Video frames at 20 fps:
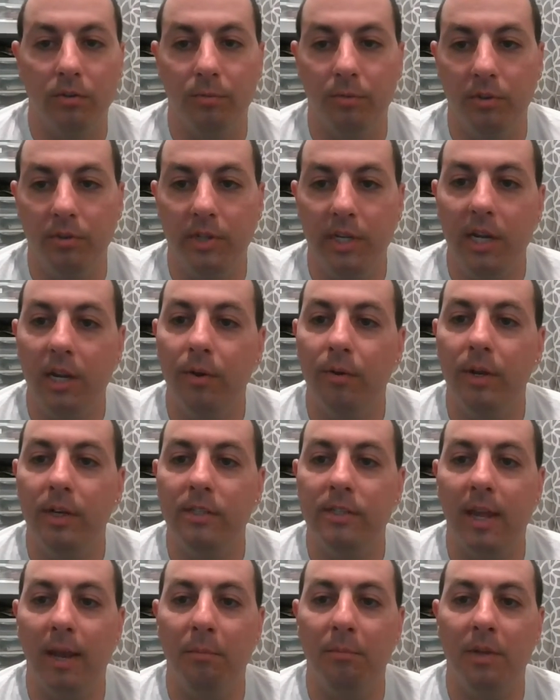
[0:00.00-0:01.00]
will
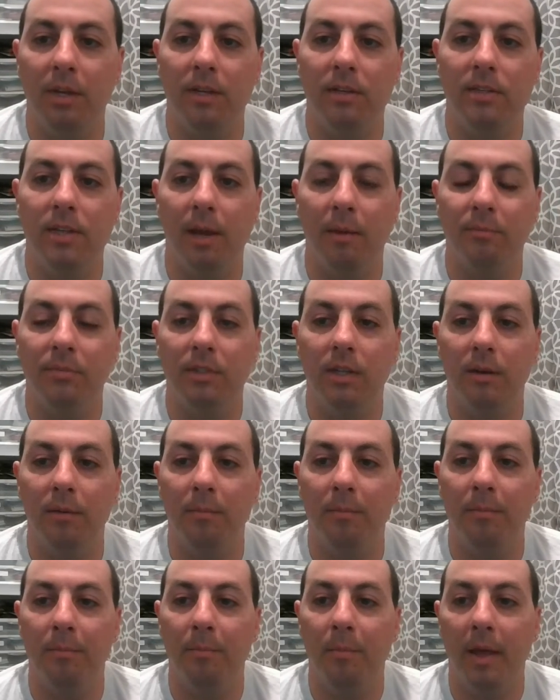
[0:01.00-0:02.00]
decrease ambient temps
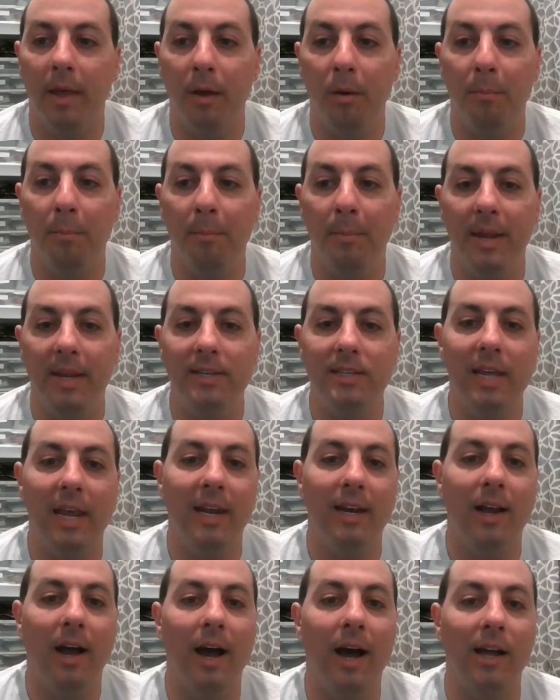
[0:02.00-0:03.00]
and help
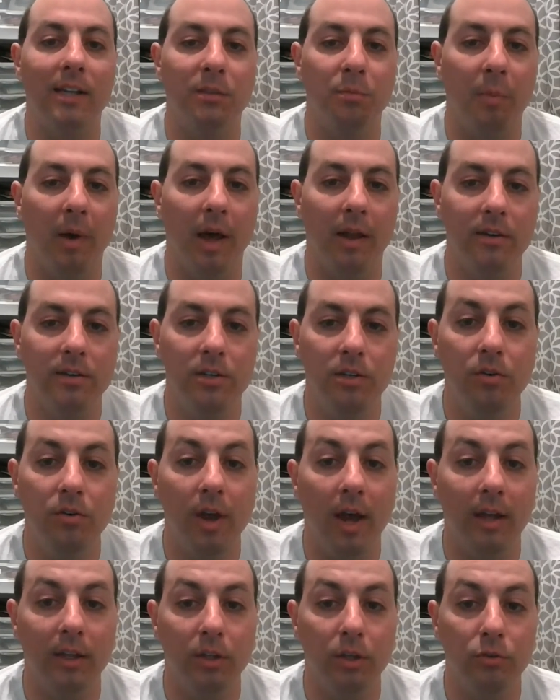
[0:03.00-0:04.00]
maintain a hot spot. Do
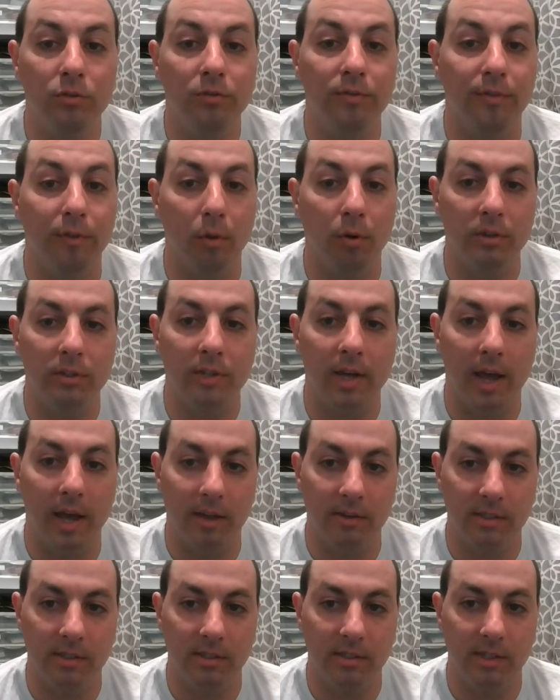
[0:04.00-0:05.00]
not use floor
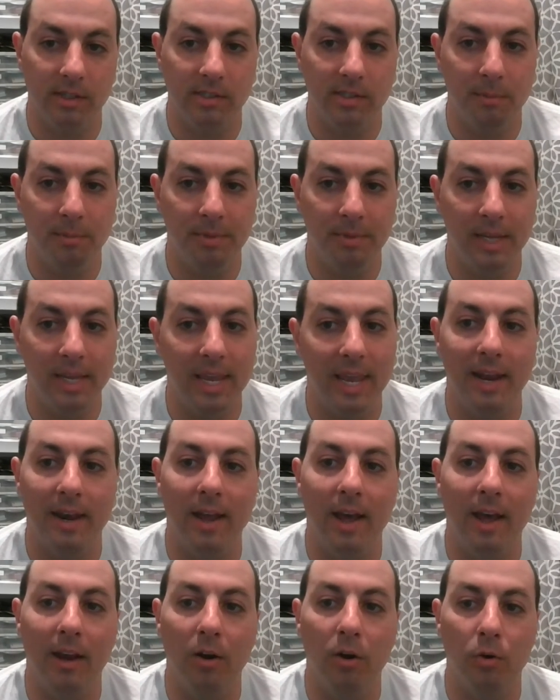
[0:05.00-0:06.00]
tiles, as they simply
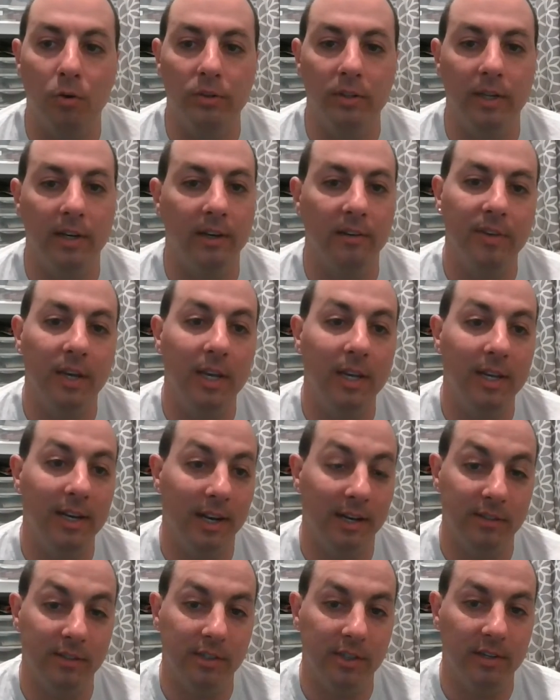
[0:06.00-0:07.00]
cannot hold enough heat
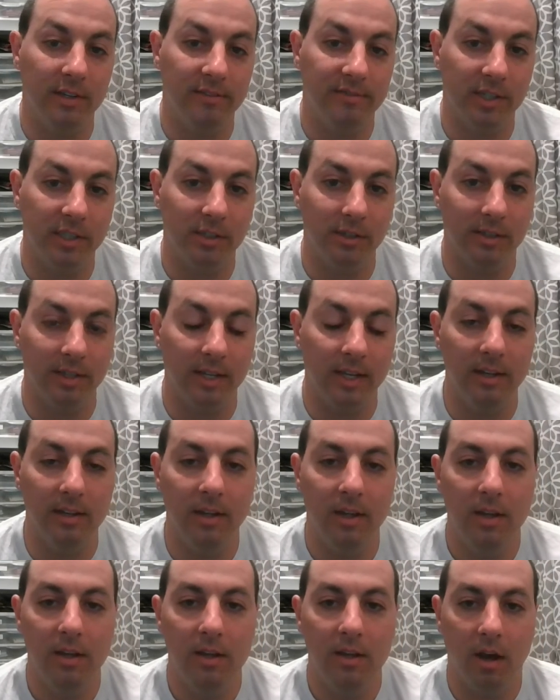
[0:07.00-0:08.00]
energy efficiently.
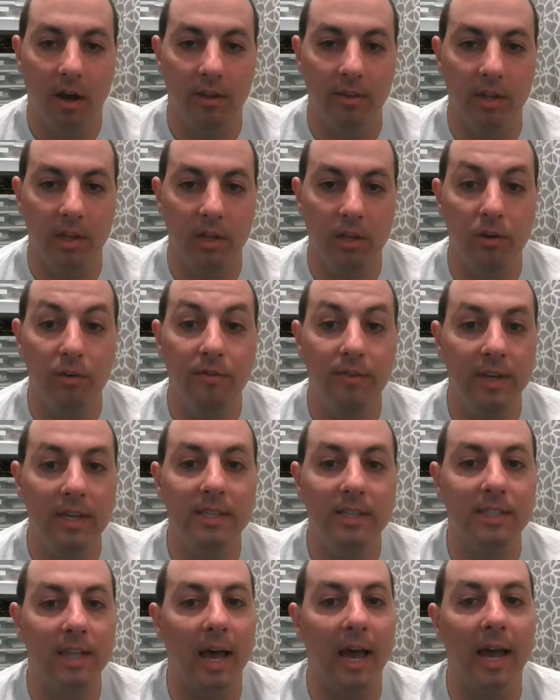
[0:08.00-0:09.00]
On the UV
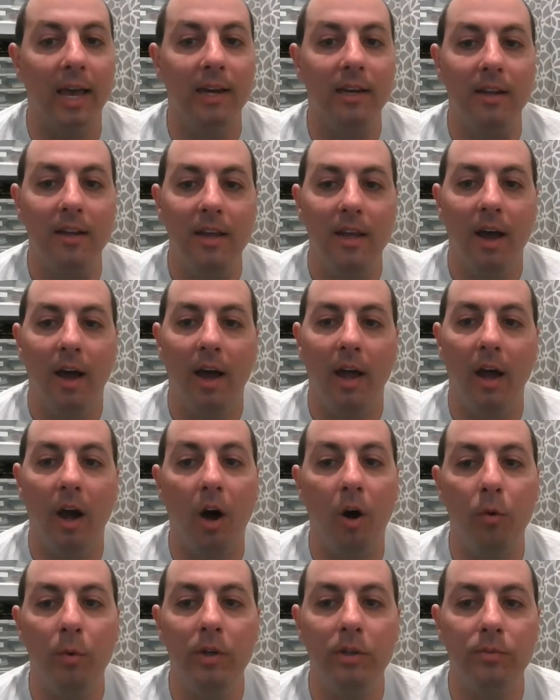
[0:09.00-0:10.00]
side, I
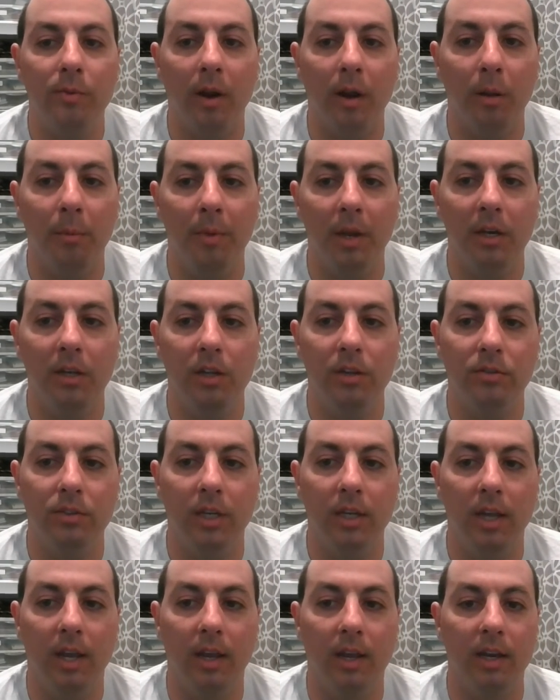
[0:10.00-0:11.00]
always recommend
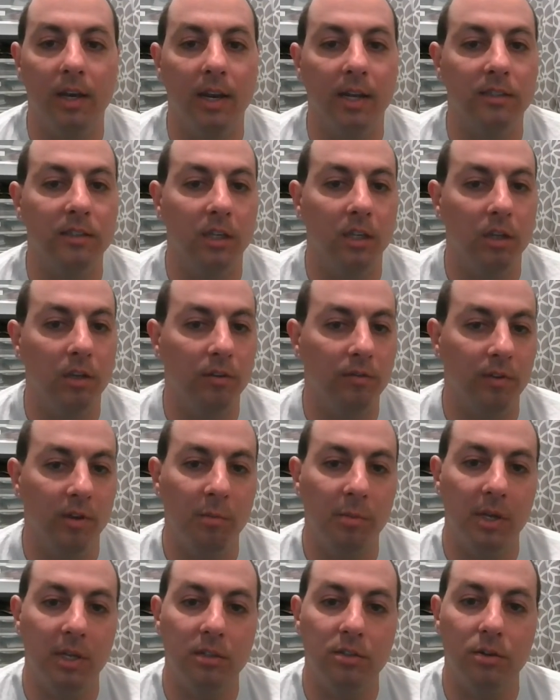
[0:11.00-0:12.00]
using incandescent
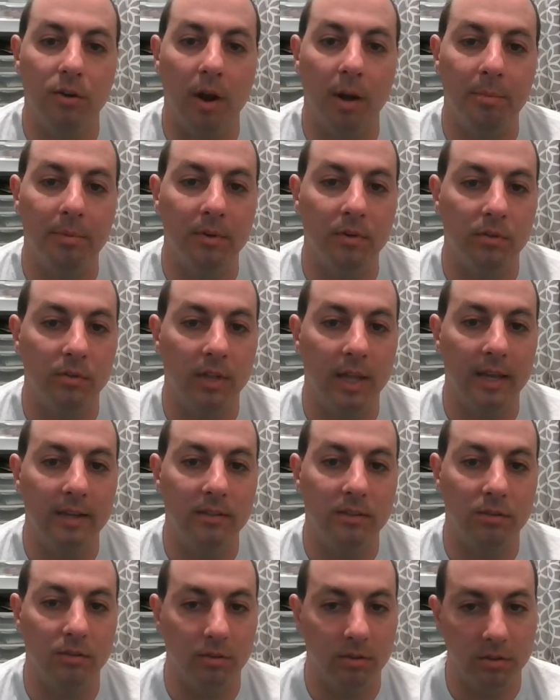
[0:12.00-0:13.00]
UVB tropical
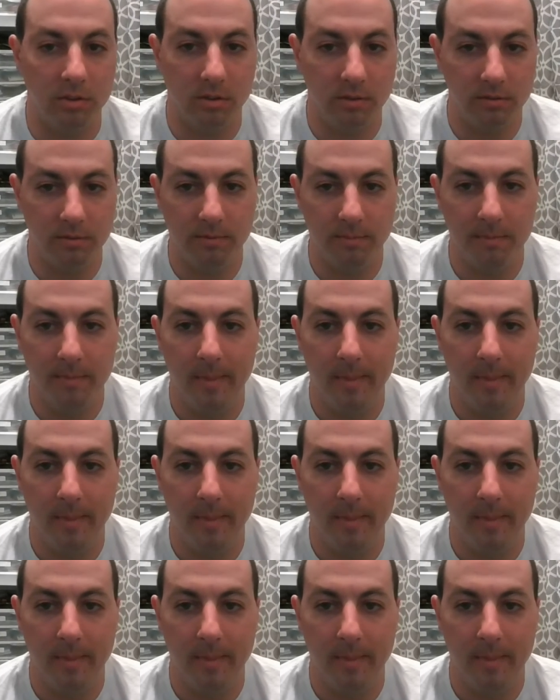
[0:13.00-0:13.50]
light sources.